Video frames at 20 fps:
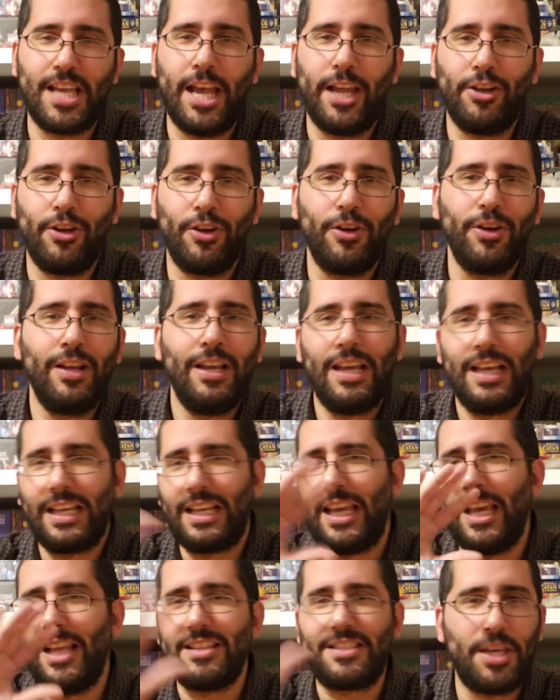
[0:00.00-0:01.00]
can tip the
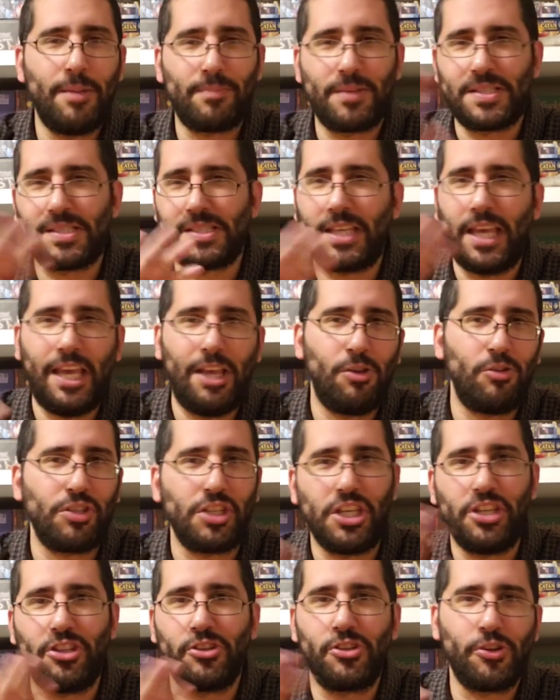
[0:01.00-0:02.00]
scale in either
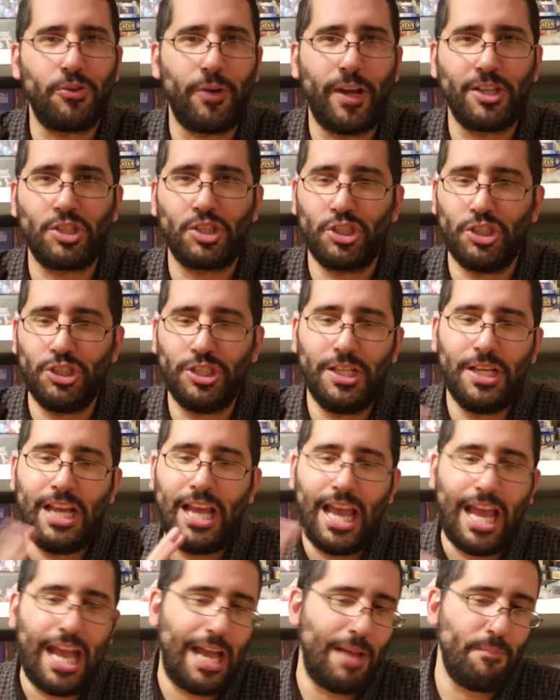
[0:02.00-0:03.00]
direction and maybe
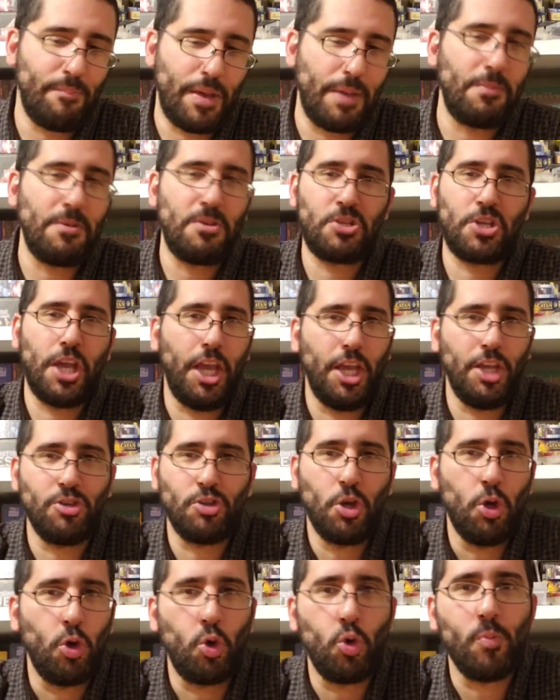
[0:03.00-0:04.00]
change who my
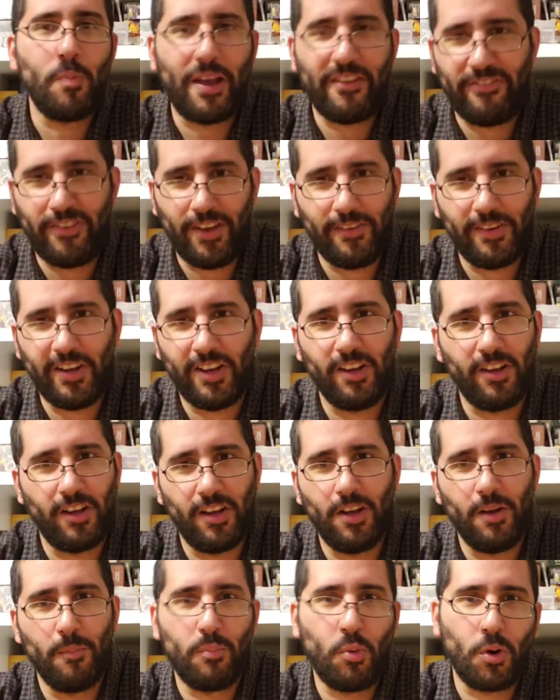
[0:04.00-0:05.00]
favorite uh, board game
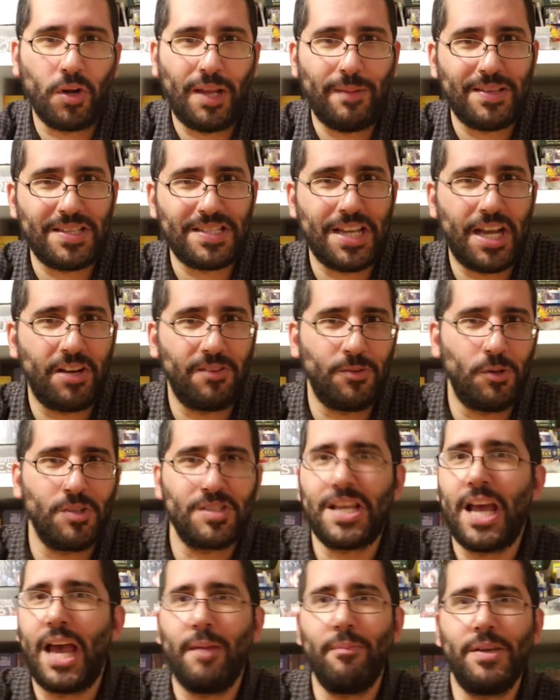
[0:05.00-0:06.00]
designer of all time is.
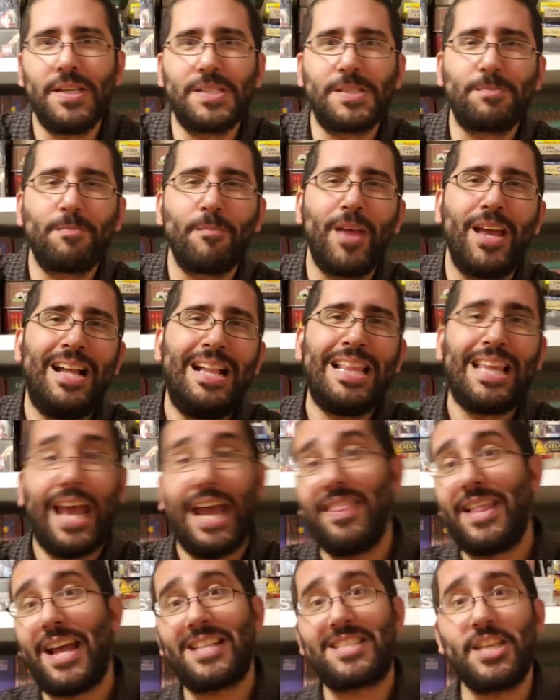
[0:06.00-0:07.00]
And that's it for
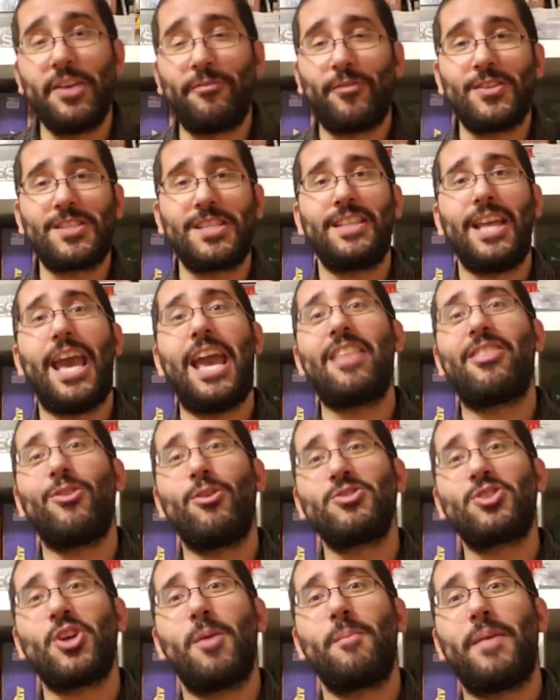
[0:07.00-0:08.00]
today. Those are my
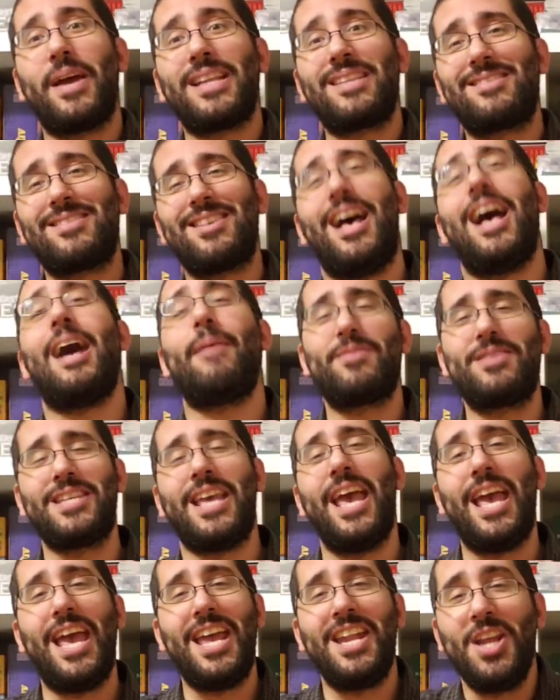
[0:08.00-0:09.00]
top 10
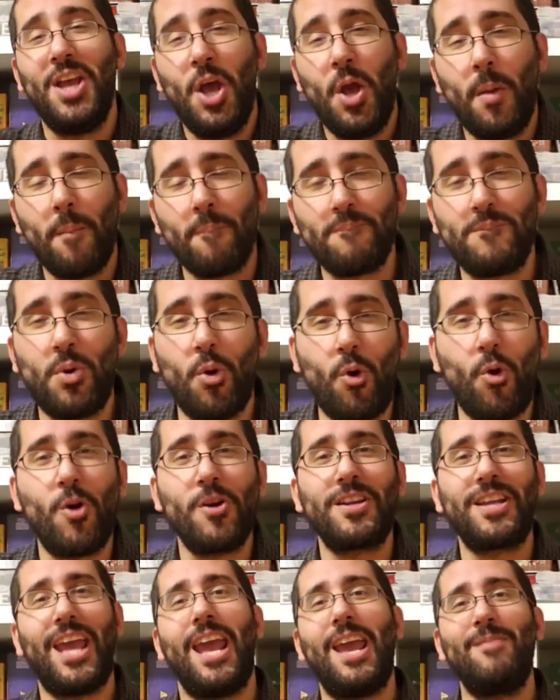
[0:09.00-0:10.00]
board game
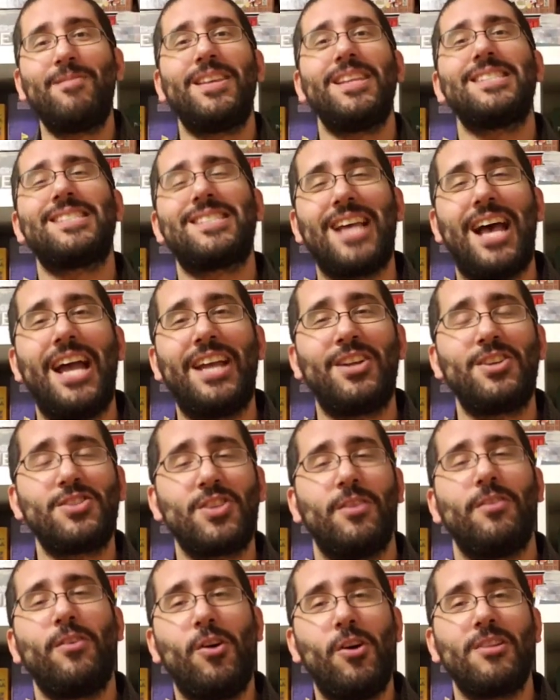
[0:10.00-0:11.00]
designers of all
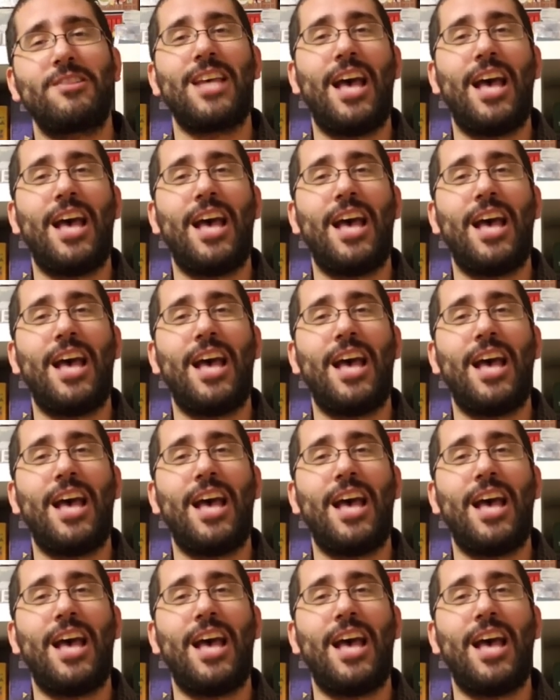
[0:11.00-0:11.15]
time.